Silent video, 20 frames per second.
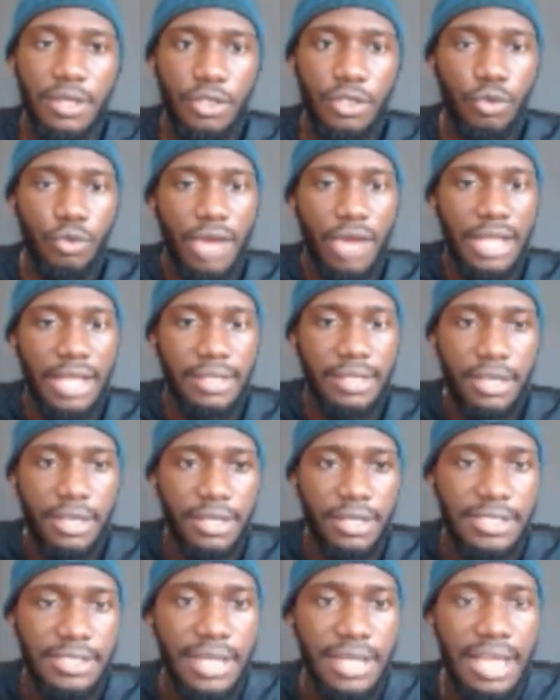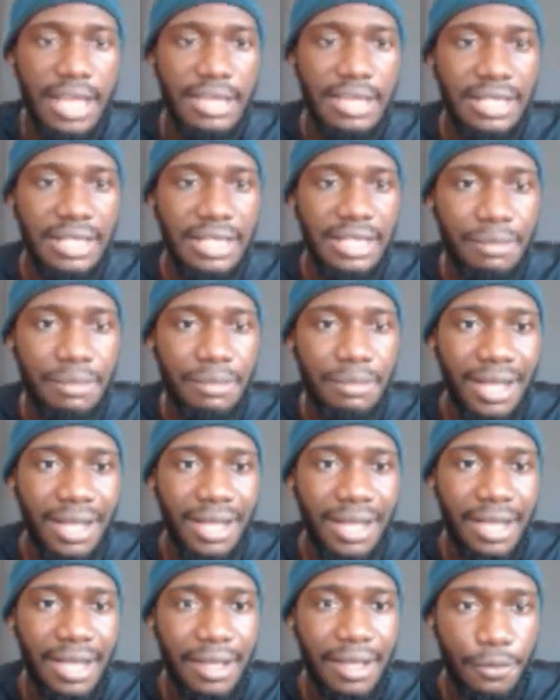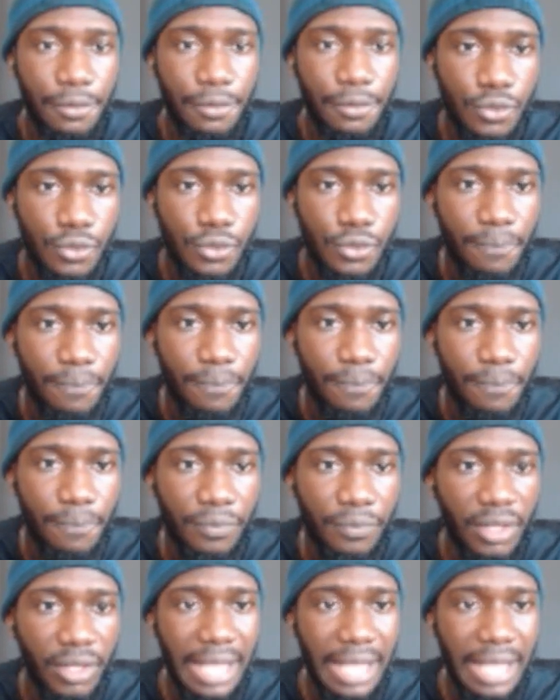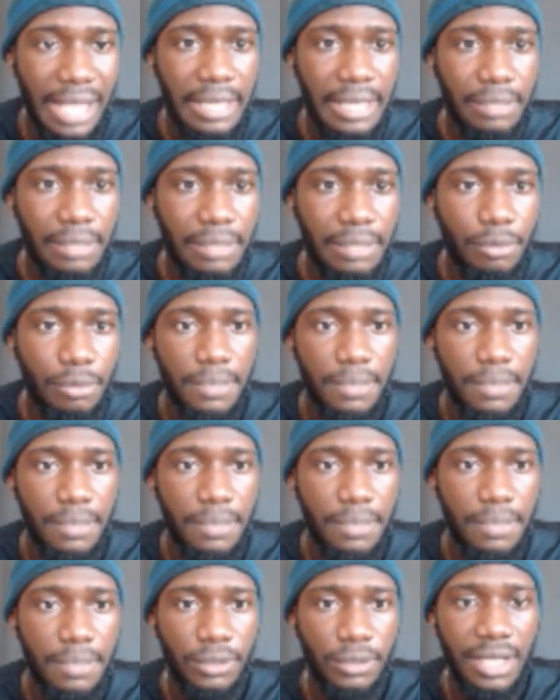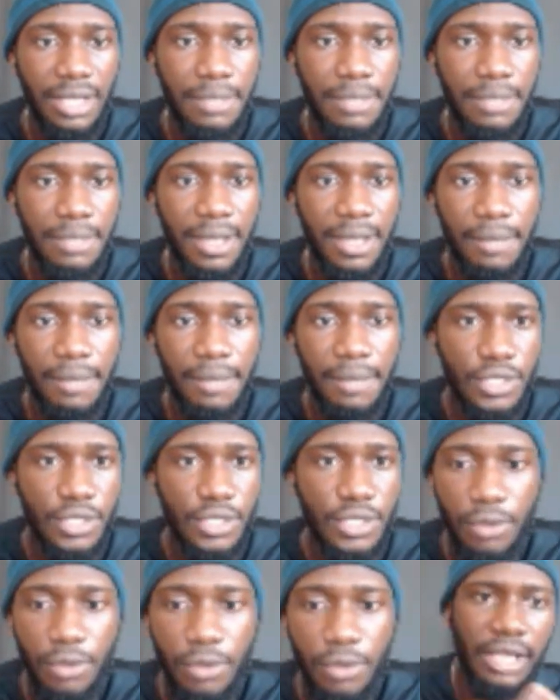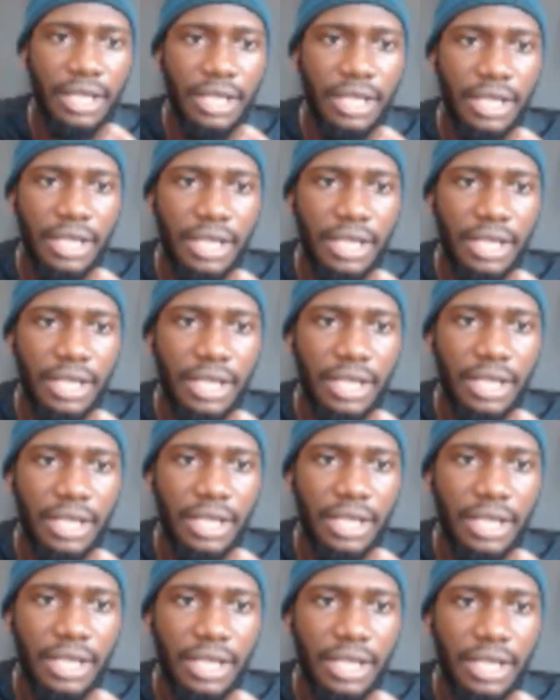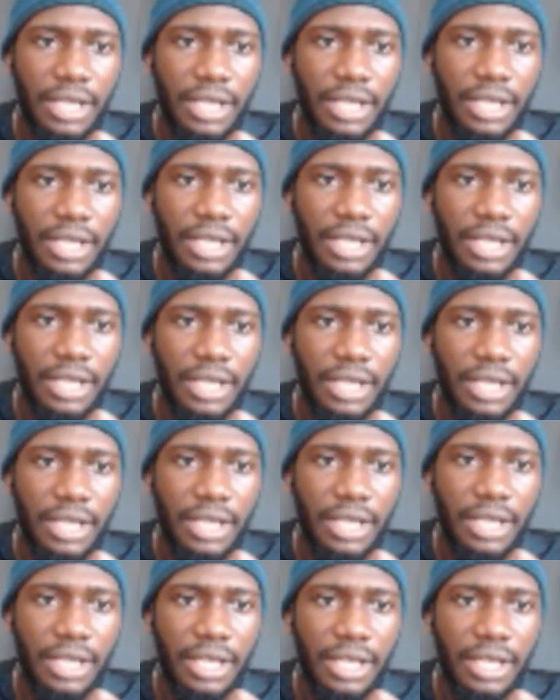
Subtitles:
Right now you can see that in the ClickBank account, right at the moment, the particular ClickBank I'm using, I don't have any money. I've not made money for a while.